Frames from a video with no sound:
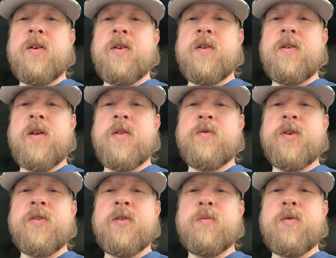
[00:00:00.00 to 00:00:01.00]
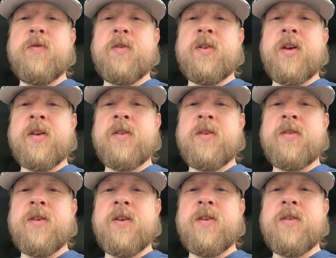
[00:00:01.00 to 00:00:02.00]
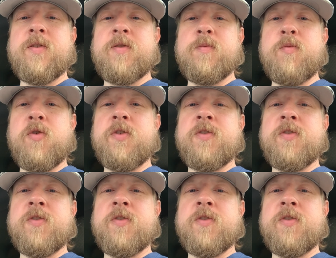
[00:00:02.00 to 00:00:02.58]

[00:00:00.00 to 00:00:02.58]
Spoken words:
Another reason to move to Texas is more